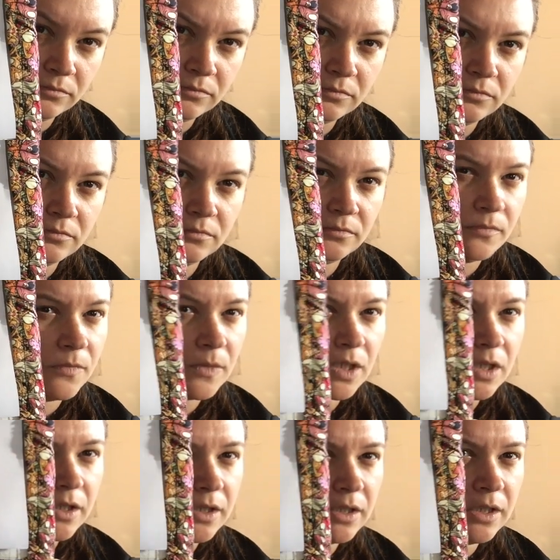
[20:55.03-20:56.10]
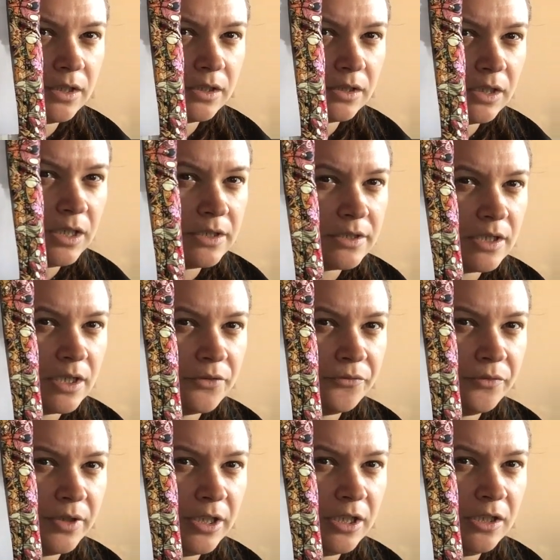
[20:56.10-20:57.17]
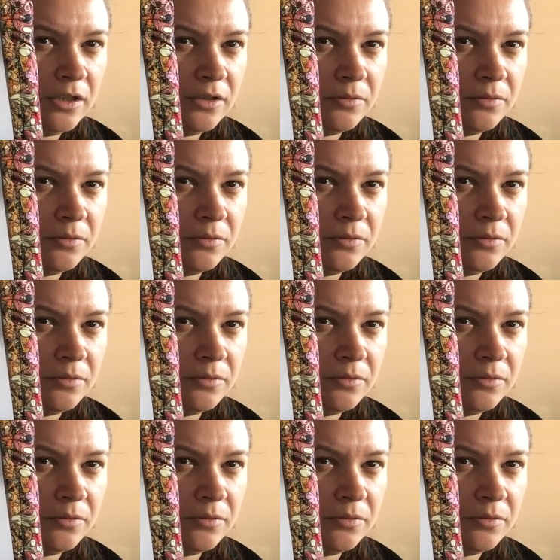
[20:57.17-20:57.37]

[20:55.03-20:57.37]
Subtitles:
I think that's halfway,